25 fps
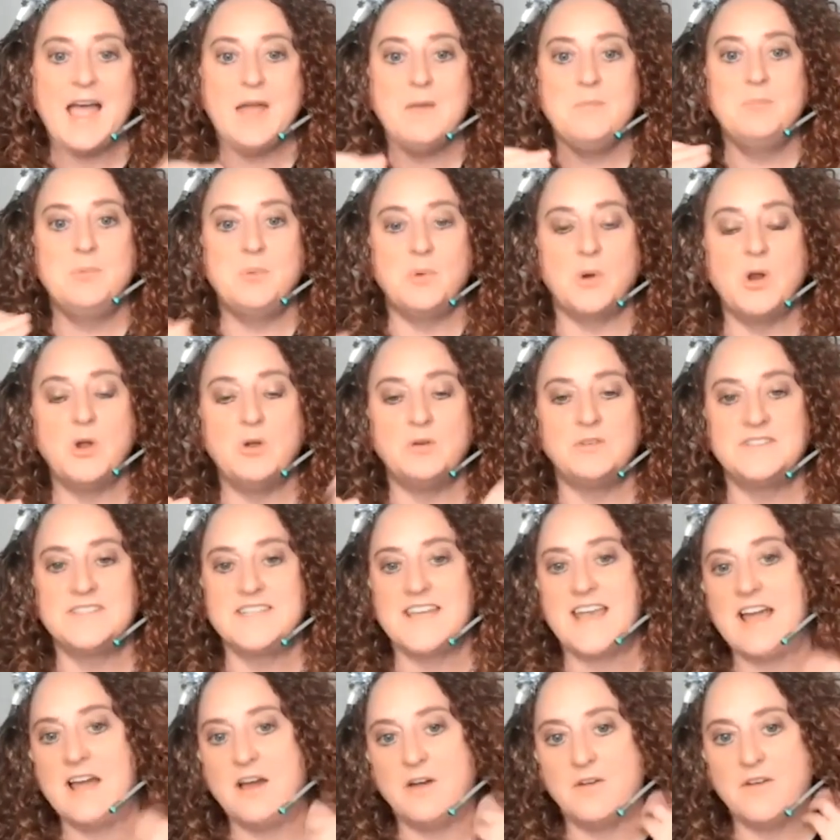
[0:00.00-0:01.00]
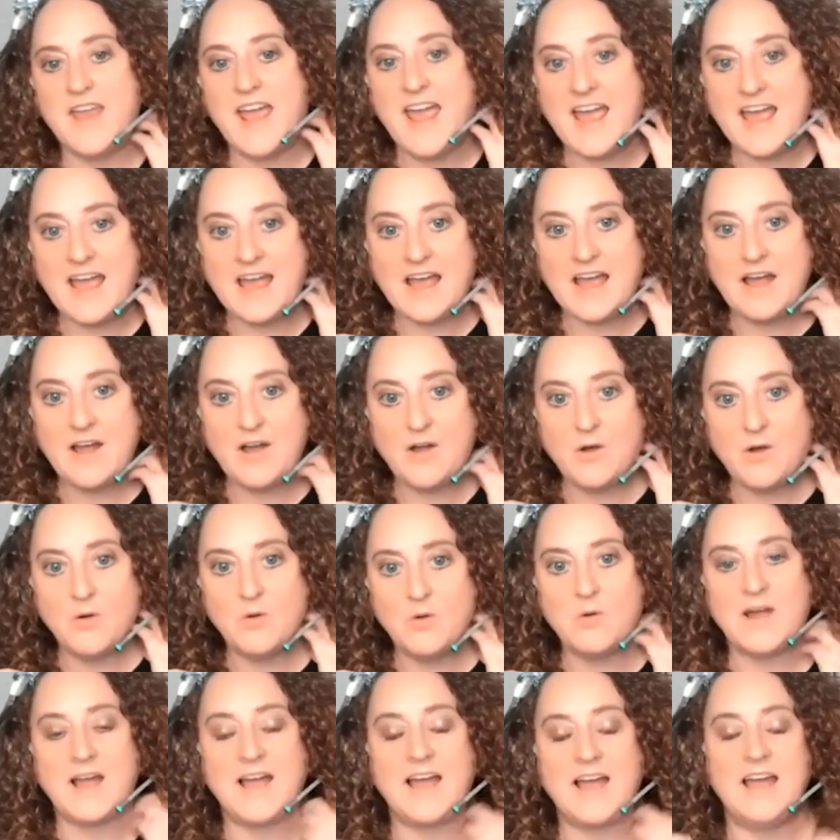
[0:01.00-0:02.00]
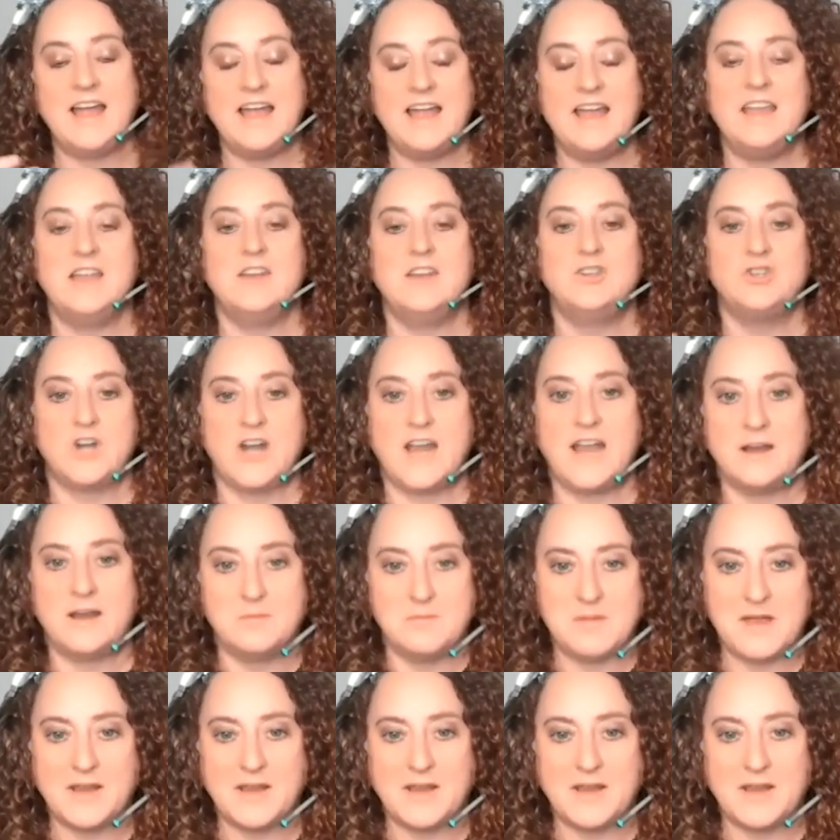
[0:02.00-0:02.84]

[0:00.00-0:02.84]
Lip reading: I broke down how I track